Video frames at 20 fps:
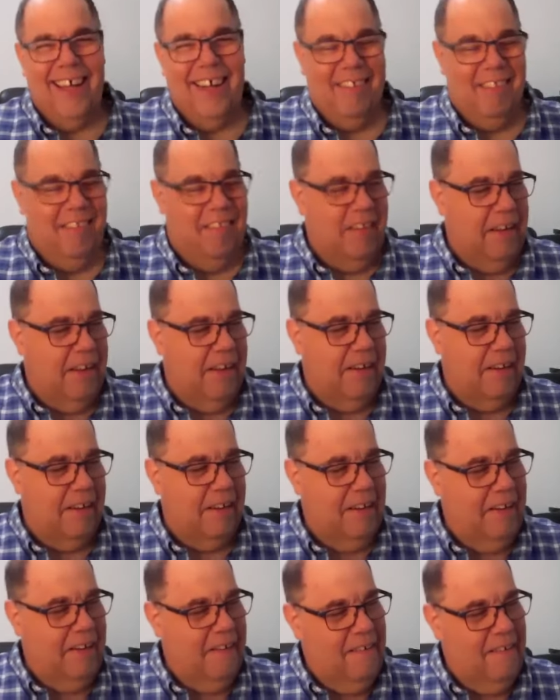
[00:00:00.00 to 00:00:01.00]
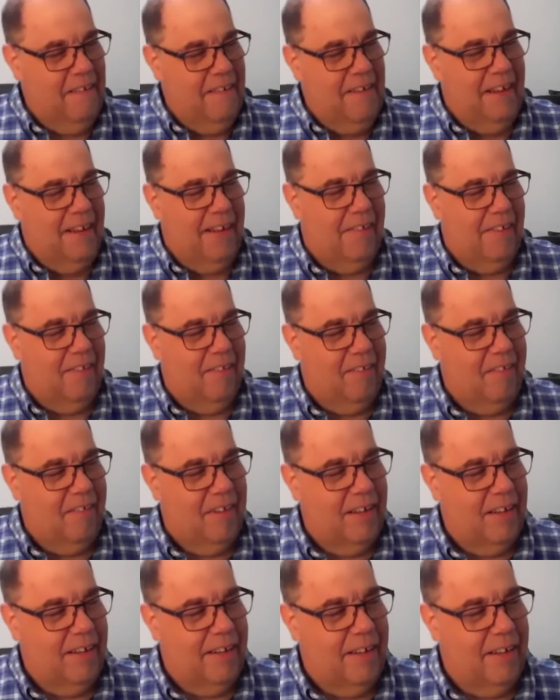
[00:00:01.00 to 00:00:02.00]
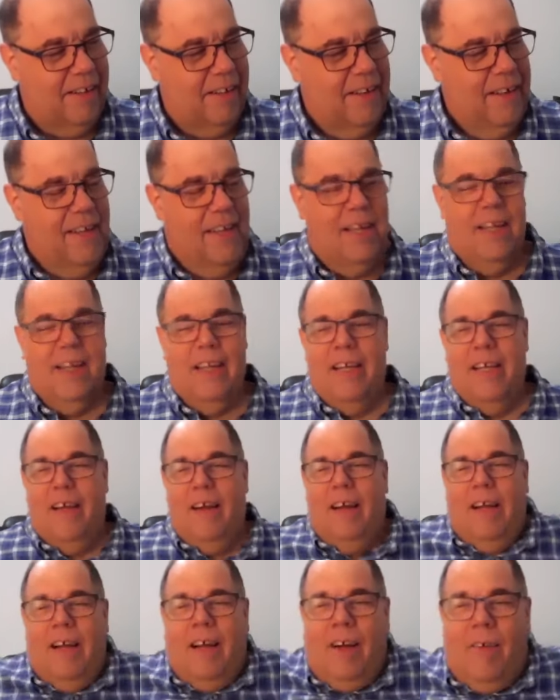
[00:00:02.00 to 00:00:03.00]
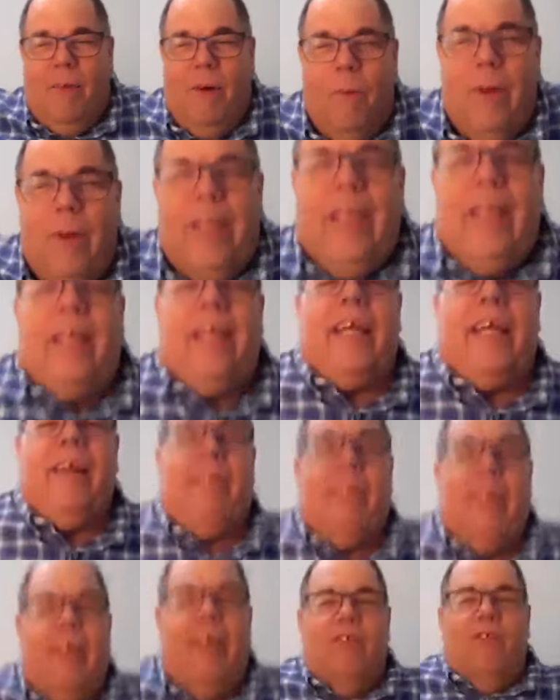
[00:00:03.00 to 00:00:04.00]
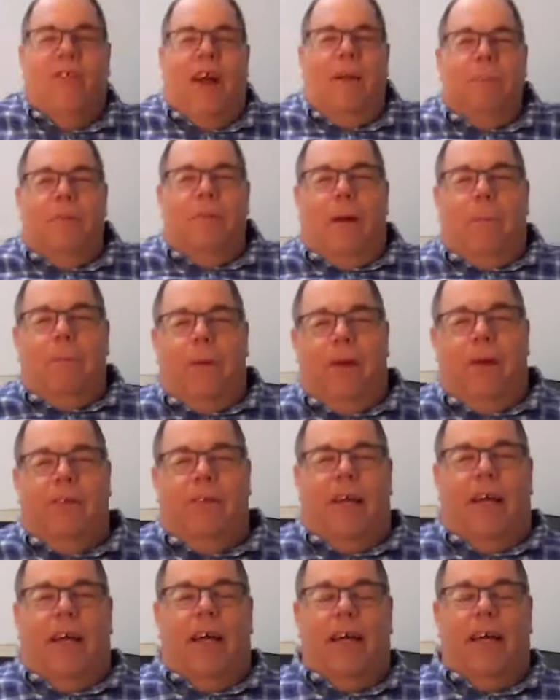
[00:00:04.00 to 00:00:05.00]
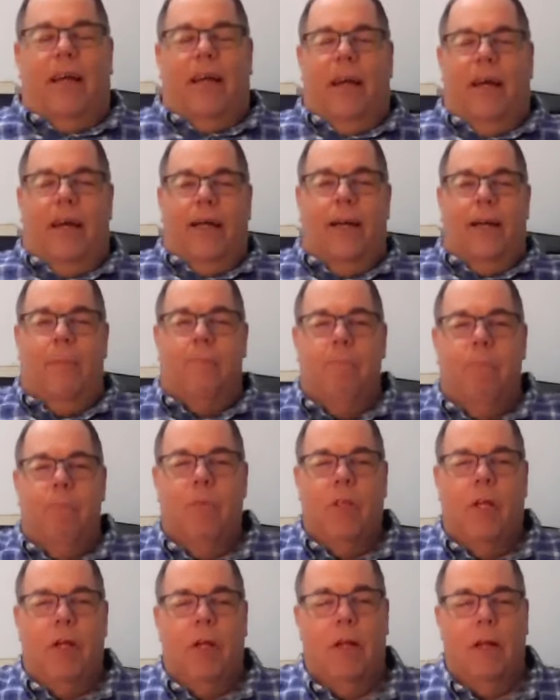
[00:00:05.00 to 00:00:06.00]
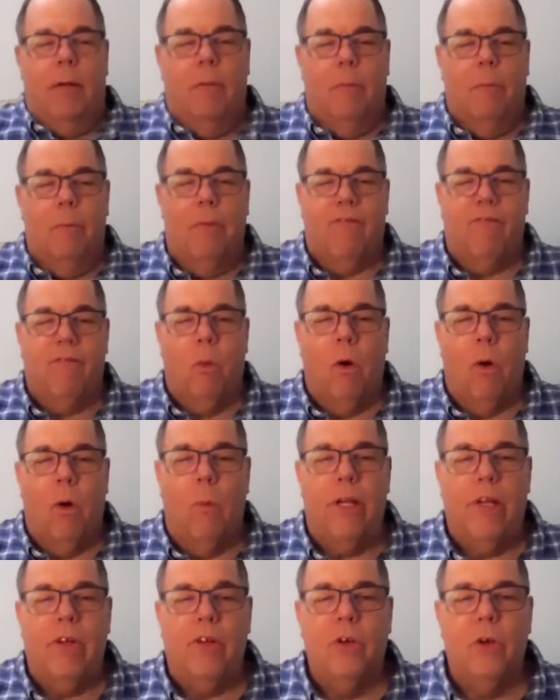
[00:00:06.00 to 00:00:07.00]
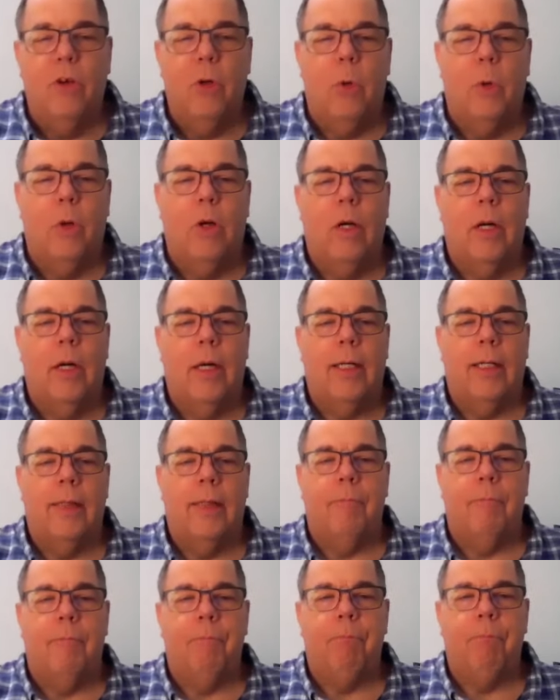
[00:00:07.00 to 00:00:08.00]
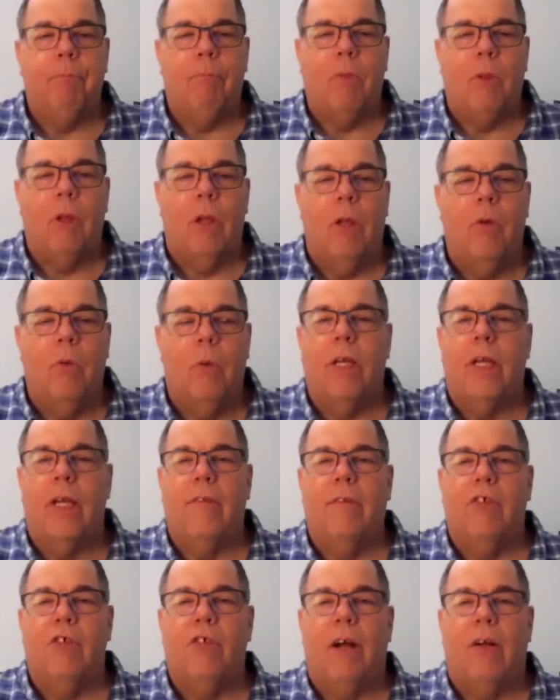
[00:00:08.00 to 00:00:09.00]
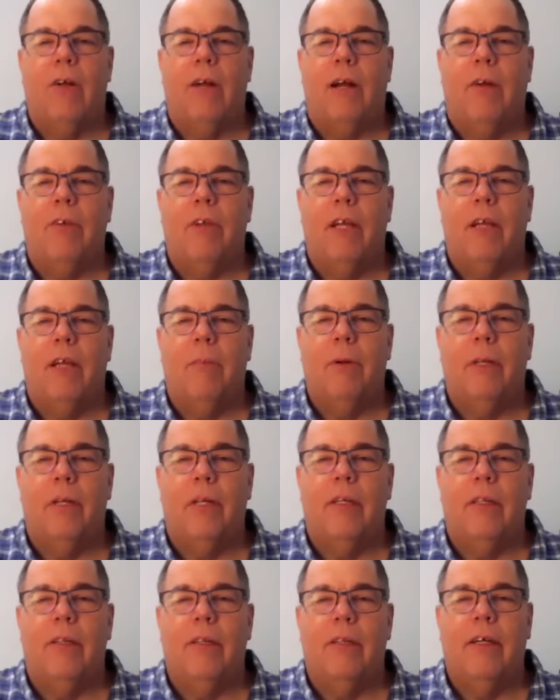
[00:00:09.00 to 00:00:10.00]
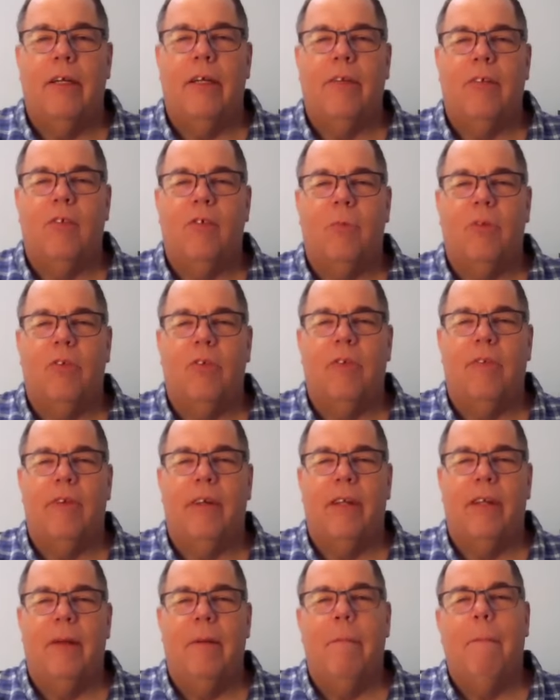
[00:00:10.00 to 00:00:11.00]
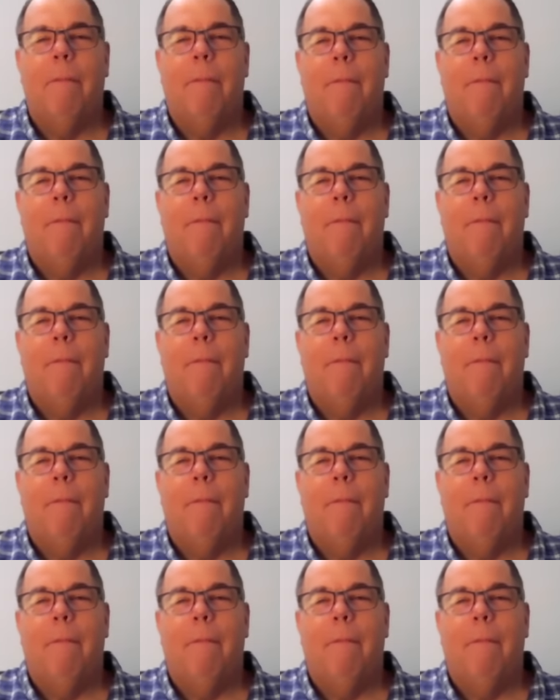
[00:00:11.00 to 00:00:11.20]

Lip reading: Outstanding. Well, we need to get things wrapped up here, Ty. Before we do, you want to give a shout out to anybody tonight specifically?